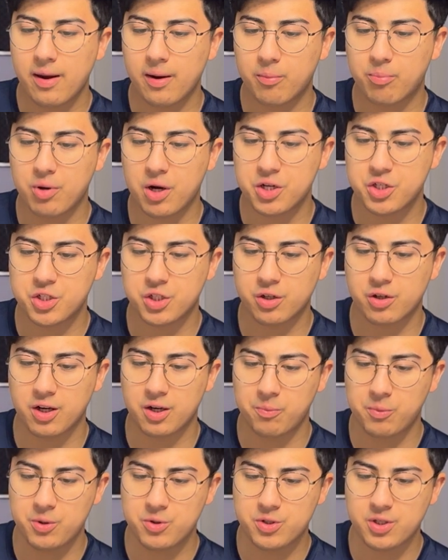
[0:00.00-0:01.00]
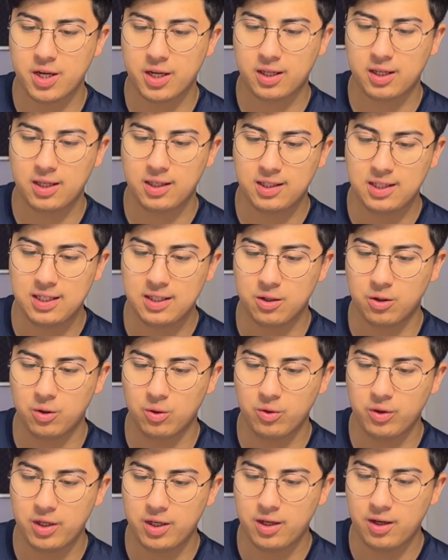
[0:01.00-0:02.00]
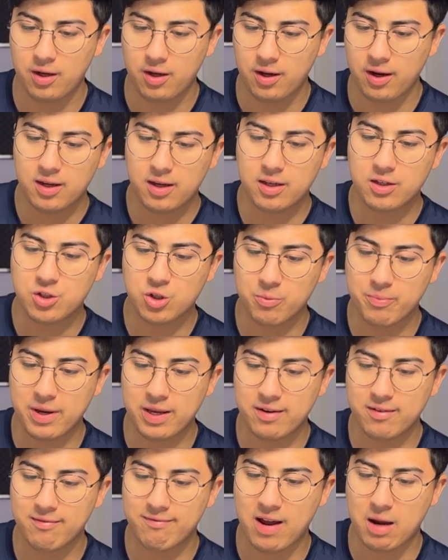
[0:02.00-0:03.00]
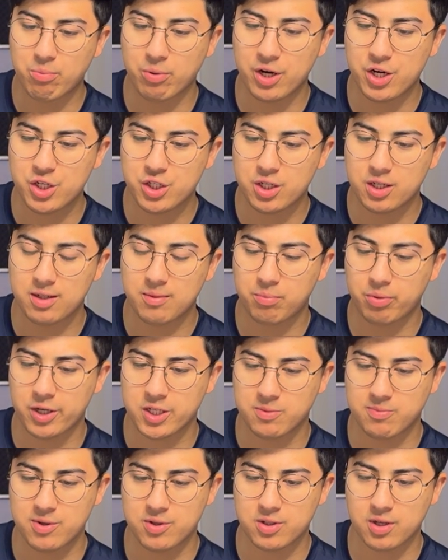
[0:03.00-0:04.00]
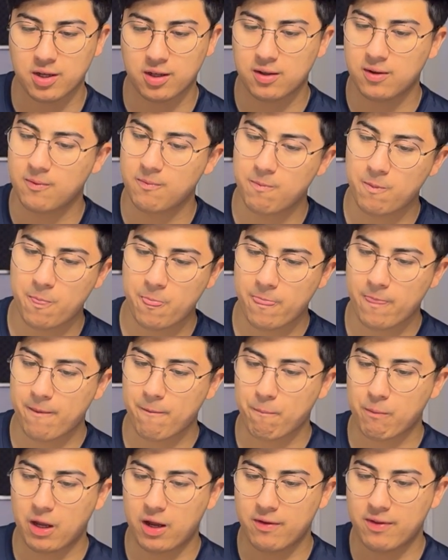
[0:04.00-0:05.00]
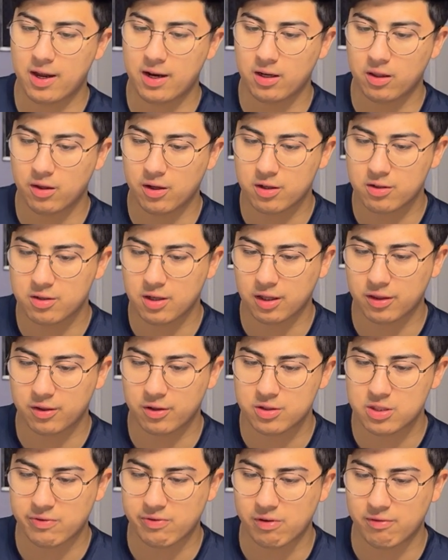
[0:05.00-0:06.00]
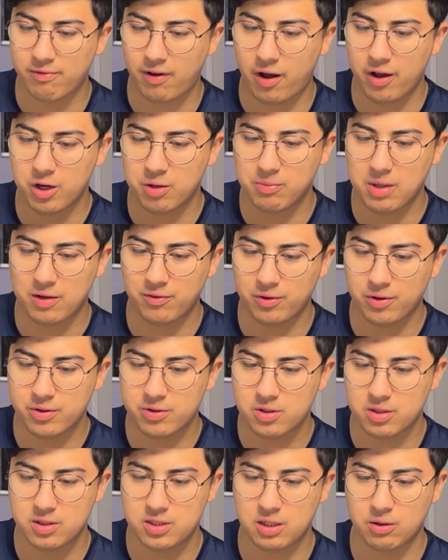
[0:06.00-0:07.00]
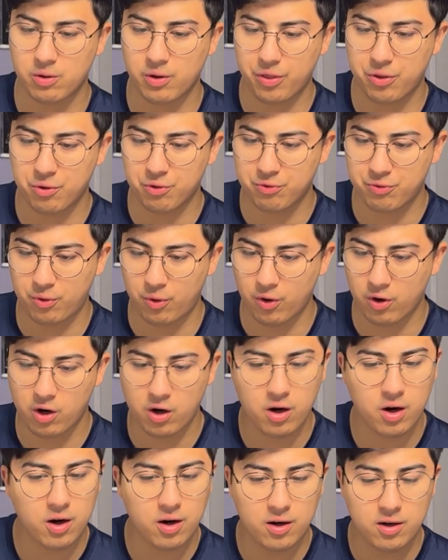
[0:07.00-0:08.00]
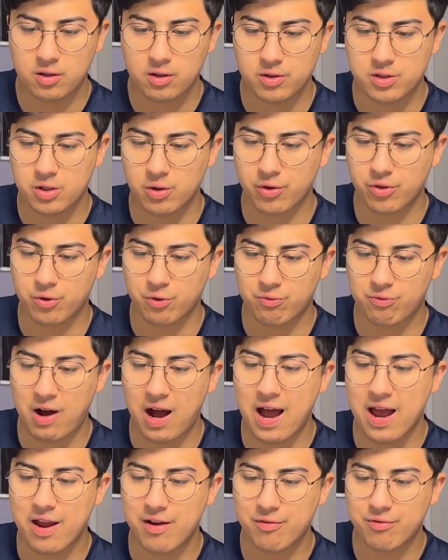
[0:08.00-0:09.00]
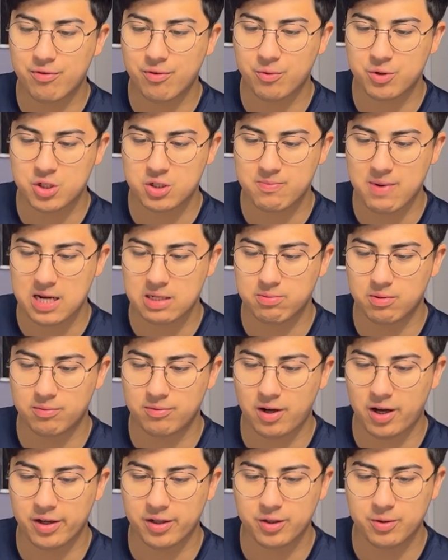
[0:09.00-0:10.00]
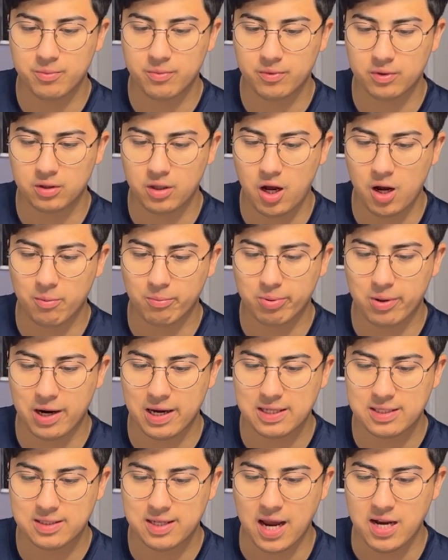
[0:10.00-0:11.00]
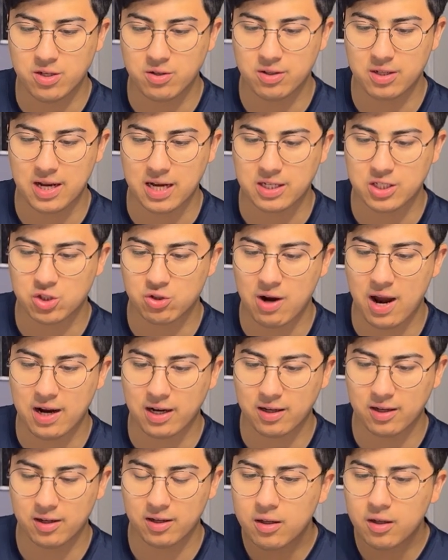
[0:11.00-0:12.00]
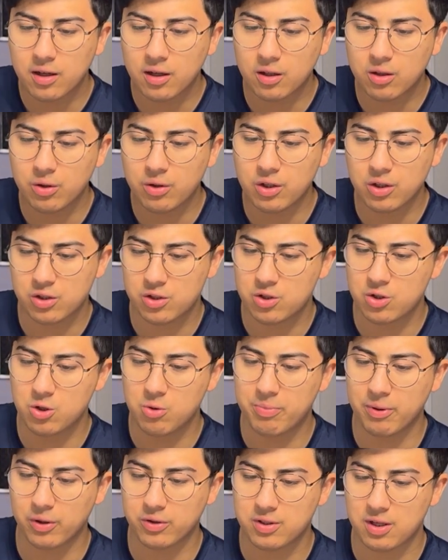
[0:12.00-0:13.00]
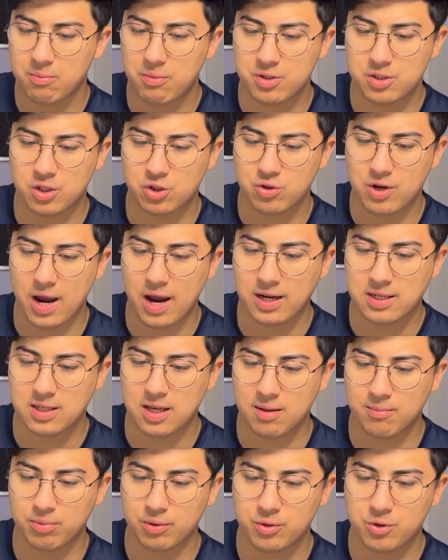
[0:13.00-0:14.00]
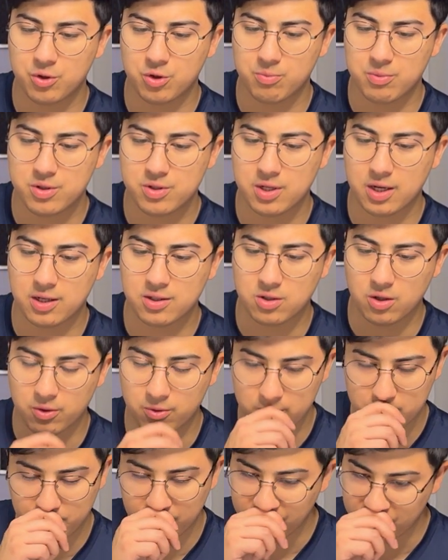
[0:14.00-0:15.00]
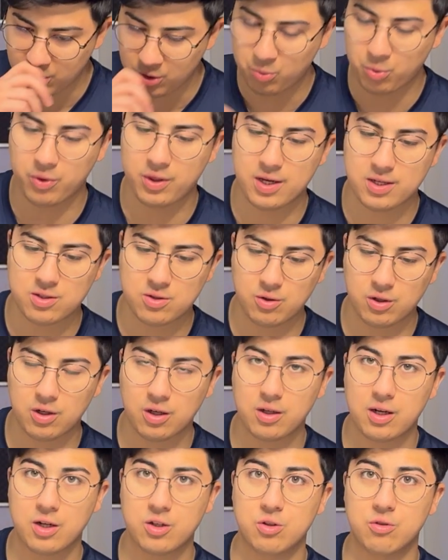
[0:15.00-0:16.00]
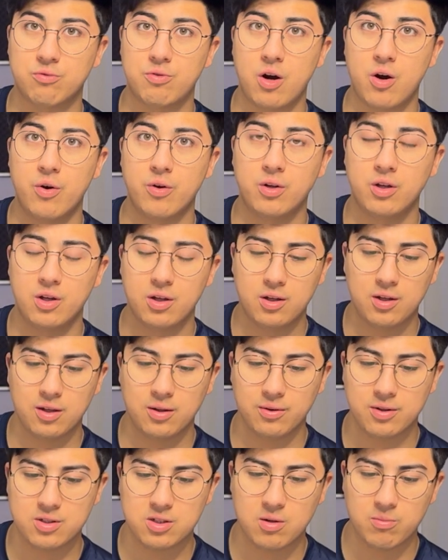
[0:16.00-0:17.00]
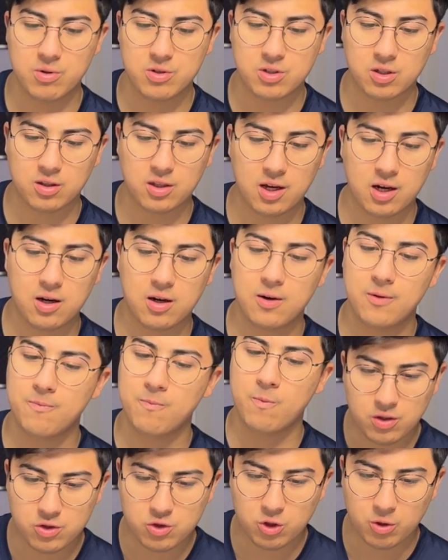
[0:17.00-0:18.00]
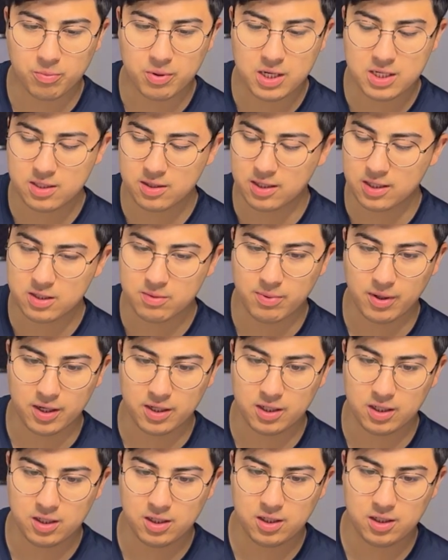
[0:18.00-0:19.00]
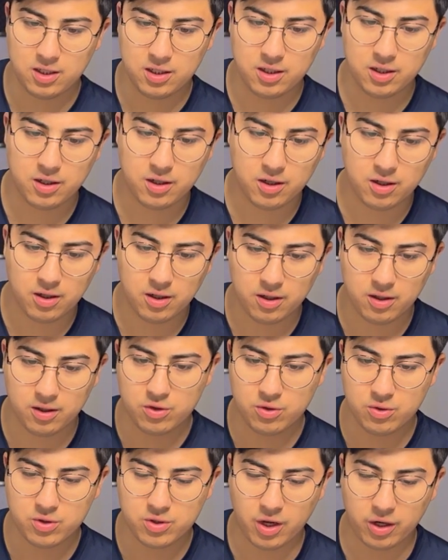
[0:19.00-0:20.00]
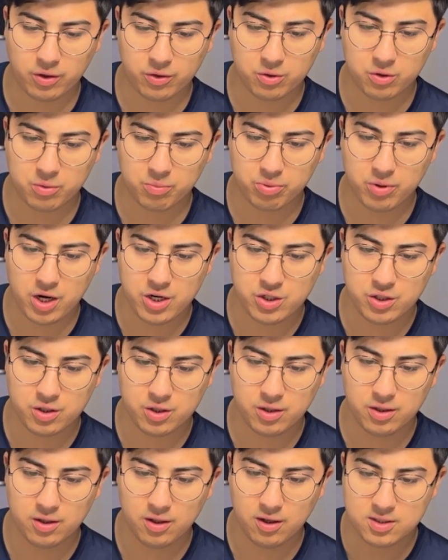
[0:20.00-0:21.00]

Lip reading: Air pressure in music, heat only, intermittent vibration plus music. And then it looks like there's different volume levels, 0 through 5, which is maximum volume. Long press to enter the next track, including 2 built-in music tracks and Bluetooth music. So there is Bluetooth for this, so you can connect your phone, listen to music there. Short press this button here to cycle through the pressure.